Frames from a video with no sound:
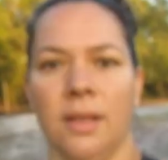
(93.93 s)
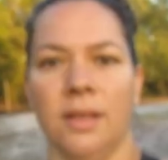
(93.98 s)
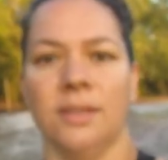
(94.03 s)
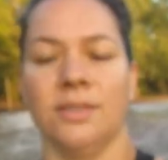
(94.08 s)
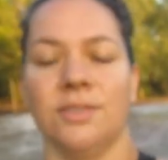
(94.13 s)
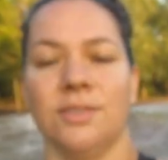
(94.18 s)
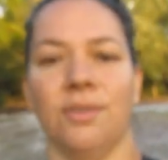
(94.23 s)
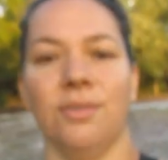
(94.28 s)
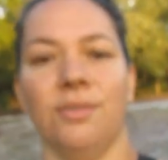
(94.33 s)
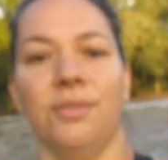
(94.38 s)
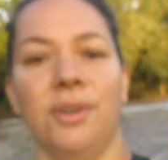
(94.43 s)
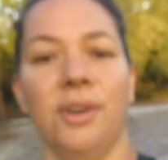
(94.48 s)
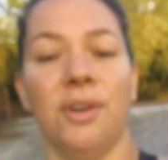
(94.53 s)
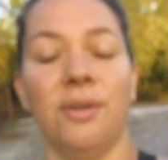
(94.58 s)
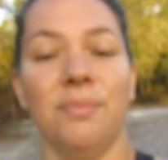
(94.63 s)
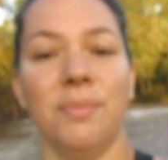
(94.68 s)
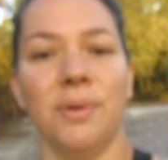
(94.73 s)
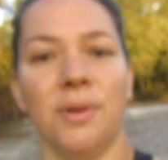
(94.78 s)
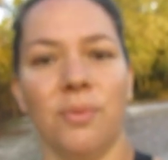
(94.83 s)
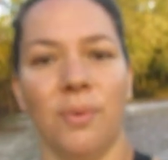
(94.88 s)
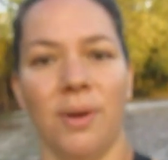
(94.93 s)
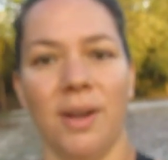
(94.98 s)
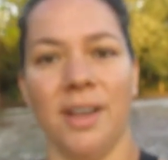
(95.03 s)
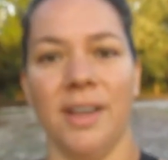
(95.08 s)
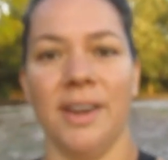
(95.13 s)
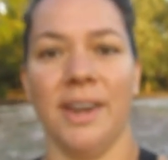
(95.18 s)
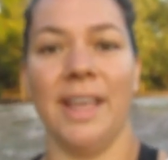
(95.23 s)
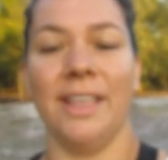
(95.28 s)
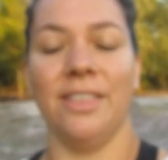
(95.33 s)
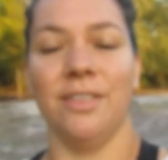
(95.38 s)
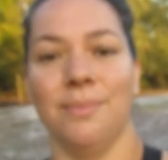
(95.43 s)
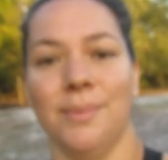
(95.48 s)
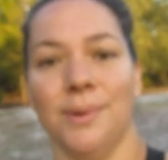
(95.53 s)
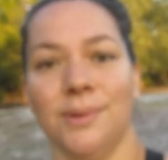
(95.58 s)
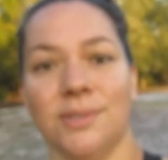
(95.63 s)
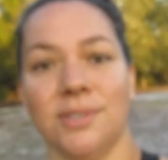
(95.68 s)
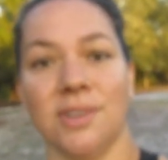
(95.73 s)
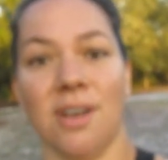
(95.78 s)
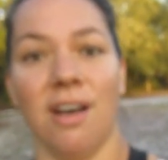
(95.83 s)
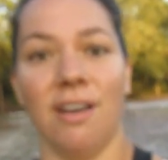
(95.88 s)
so number one and the
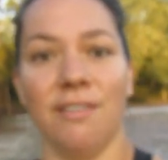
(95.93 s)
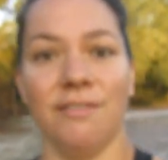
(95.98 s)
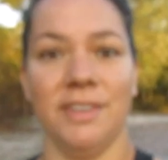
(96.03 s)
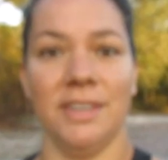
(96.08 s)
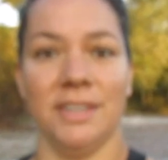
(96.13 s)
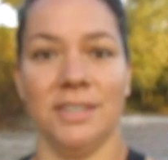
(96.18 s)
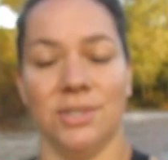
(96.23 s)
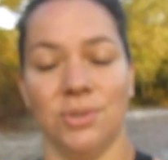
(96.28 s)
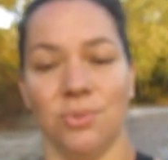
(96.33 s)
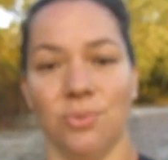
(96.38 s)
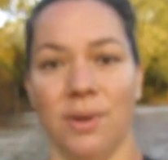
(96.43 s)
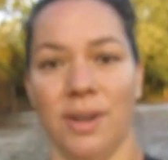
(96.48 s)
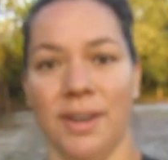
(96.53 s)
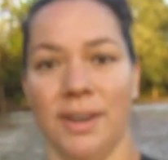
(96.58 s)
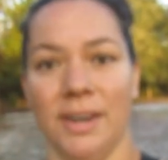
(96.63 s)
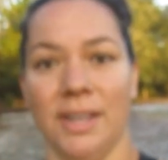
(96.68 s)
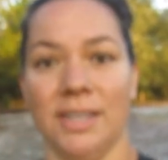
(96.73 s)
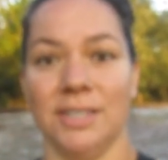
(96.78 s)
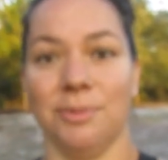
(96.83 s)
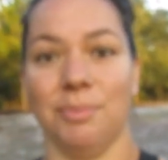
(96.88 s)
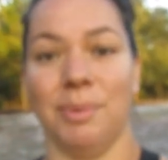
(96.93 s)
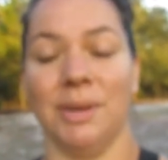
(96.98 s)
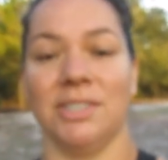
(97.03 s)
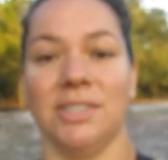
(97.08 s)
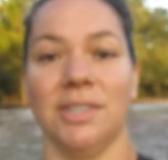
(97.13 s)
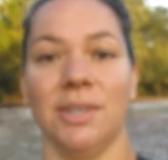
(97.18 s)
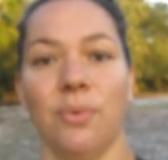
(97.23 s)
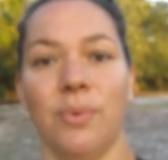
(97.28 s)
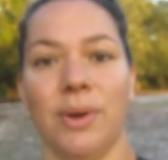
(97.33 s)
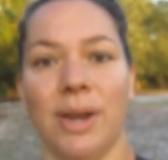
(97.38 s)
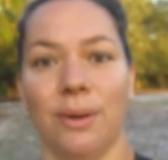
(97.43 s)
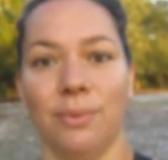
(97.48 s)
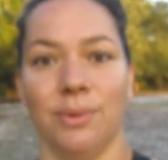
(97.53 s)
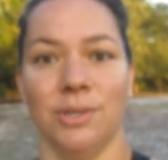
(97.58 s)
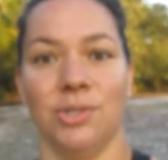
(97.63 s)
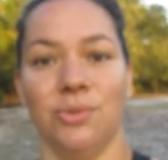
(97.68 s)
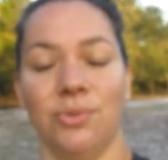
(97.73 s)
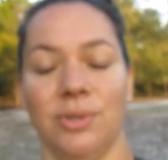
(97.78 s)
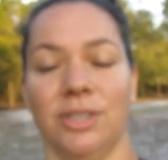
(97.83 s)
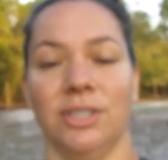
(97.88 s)
most obvious one especially when I
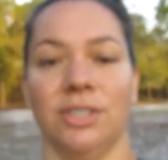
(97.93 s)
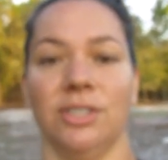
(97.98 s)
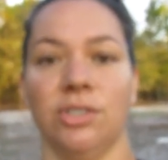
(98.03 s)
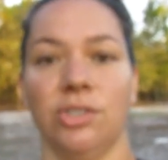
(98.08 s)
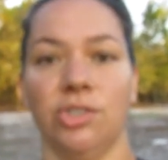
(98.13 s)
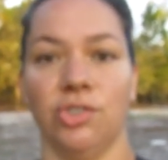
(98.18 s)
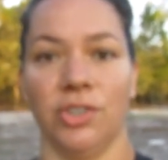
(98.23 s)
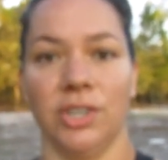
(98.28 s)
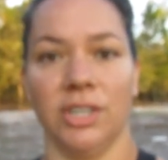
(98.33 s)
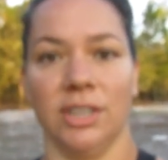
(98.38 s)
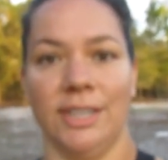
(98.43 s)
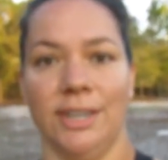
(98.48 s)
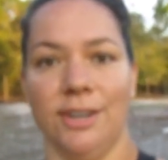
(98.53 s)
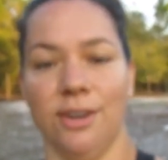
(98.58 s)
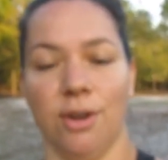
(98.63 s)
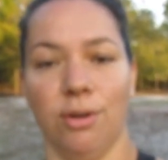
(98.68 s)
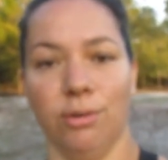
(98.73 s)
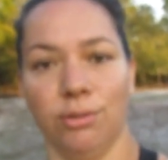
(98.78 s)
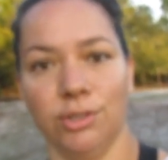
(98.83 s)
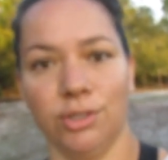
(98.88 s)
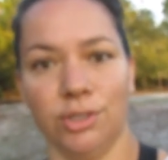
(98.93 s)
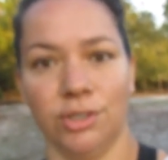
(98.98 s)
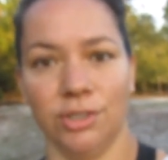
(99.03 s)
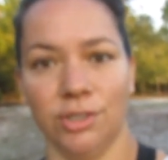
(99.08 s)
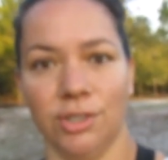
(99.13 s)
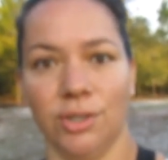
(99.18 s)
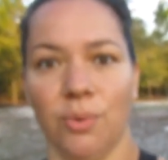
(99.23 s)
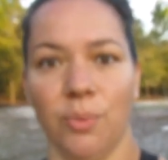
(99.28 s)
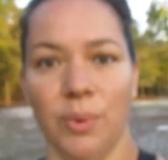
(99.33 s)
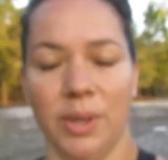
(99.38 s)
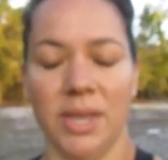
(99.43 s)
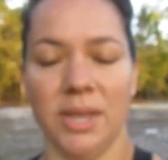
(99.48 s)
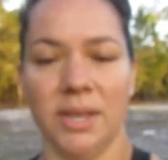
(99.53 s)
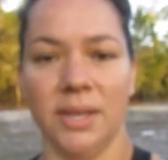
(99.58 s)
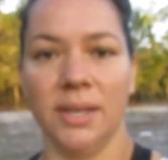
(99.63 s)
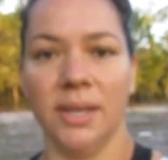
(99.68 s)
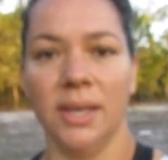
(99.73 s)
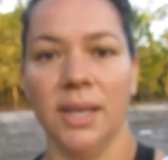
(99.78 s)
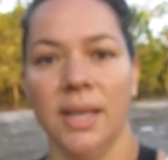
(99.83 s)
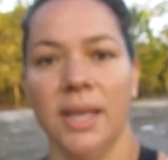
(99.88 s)
was doing the strictly no sugar week